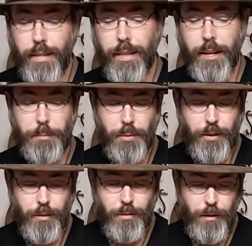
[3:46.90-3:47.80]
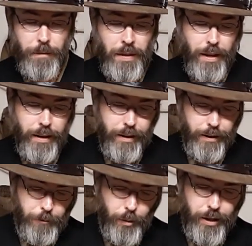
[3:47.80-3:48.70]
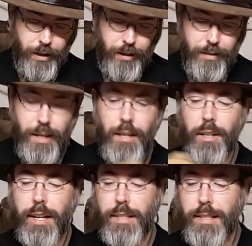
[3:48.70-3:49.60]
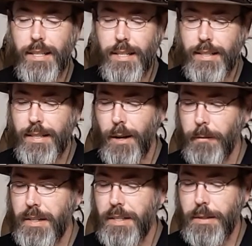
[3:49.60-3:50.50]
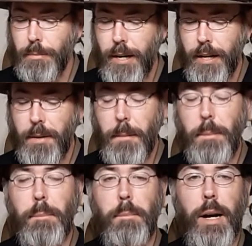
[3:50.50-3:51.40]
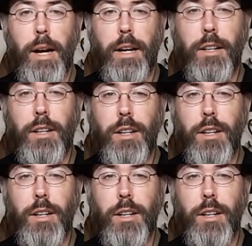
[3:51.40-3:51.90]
That's pretty cool. If we take a look at the seat itself, this is made by